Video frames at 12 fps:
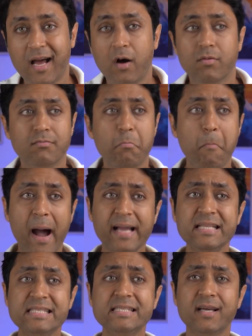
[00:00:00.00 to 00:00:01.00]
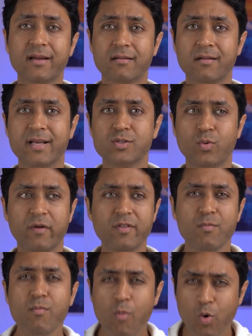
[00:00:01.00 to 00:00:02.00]
Now, mindset is one of
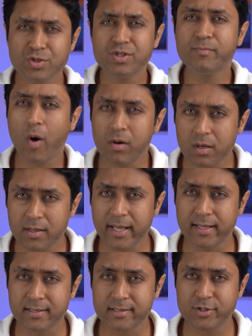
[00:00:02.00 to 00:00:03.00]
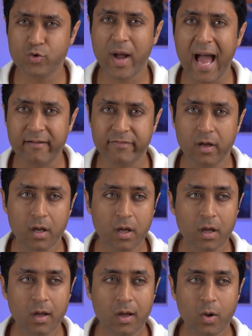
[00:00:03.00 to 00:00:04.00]
the most important things to have
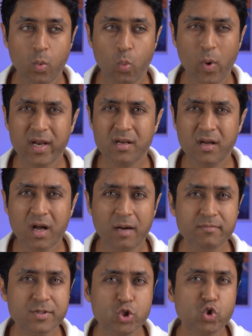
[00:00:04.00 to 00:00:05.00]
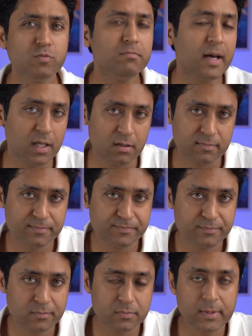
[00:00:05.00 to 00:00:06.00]
when it comes to money
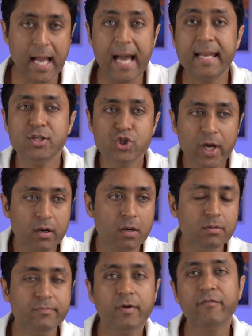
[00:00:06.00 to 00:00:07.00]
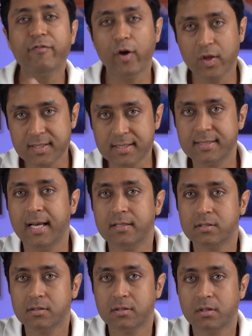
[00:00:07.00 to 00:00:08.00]
and in general for your
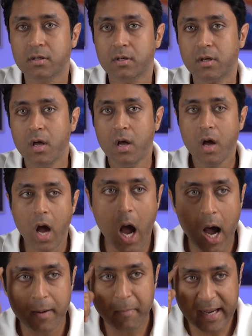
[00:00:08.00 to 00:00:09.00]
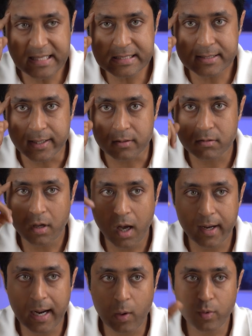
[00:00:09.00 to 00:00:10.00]
success. Our mindset
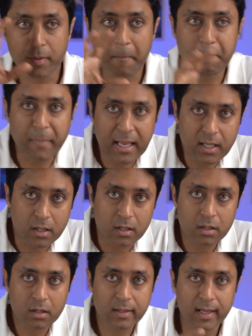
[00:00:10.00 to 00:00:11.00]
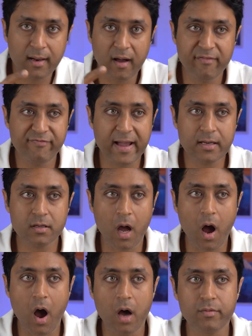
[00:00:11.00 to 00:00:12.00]
around money can affect
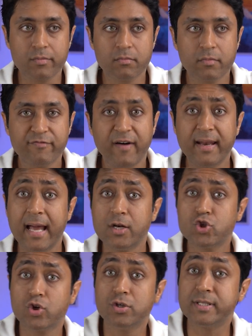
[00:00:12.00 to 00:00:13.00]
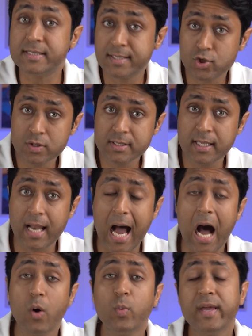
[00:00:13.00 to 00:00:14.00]
our financial decisions and
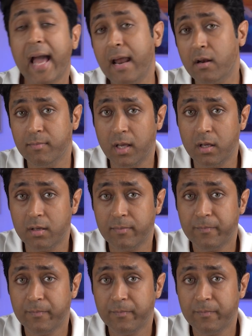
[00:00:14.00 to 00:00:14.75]
how we handle money.